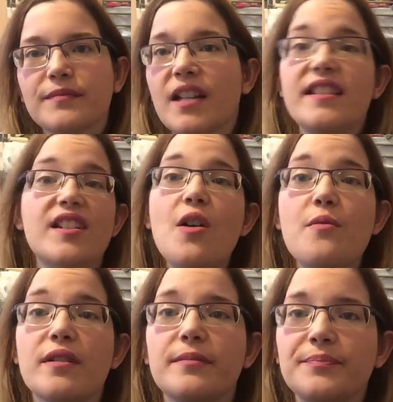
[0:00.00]
It's
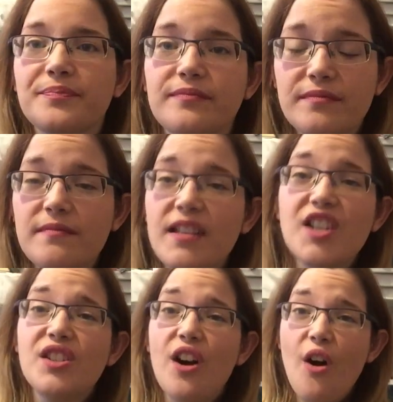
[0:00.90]
over.
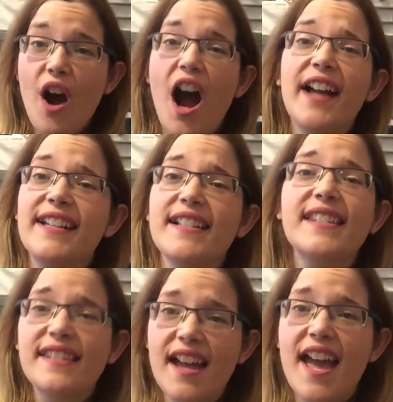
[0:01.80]
So I can
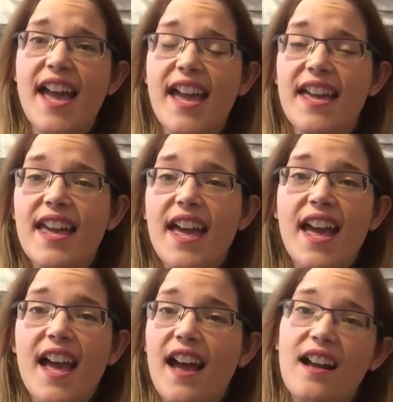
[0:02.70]
say,
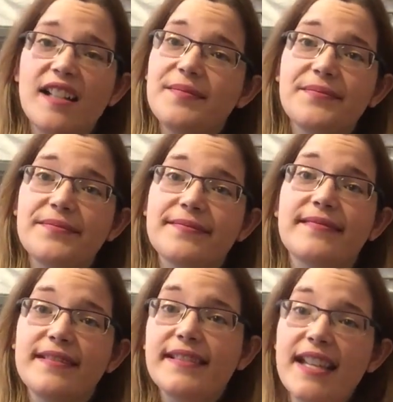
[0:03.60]

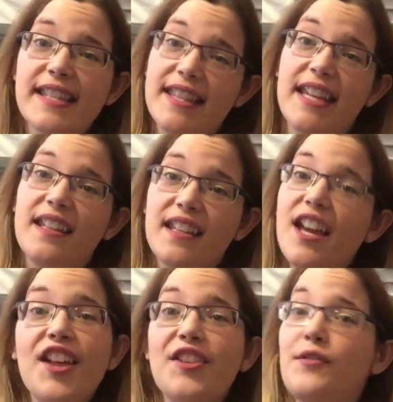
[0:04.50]
Disney,
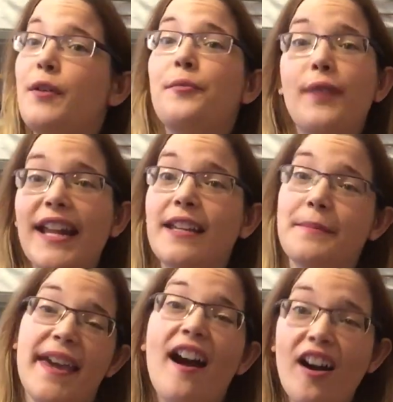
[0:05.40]
you're breaking
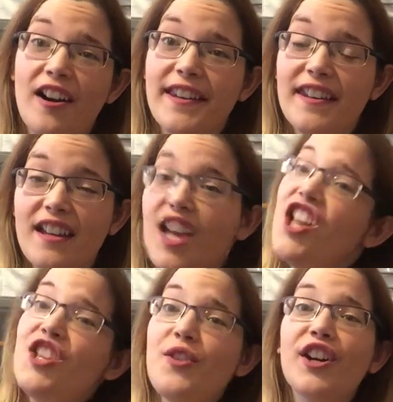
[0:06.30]
my heart.
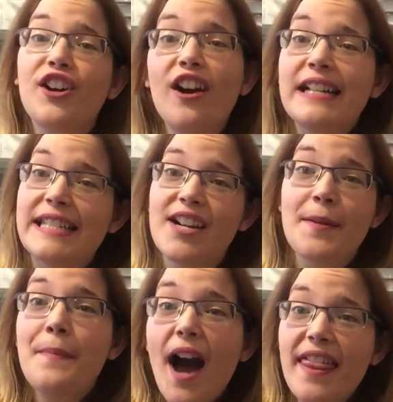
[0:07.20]
You're going down
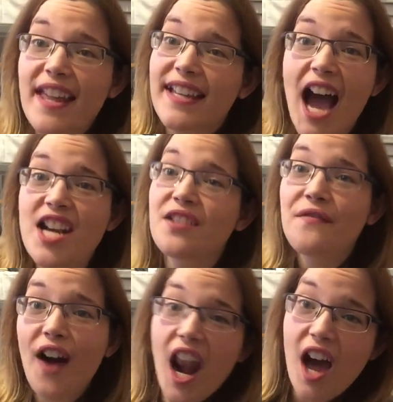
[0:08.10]
a path I cannot
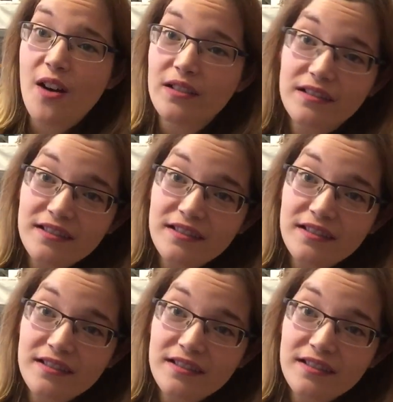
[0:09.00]
follow.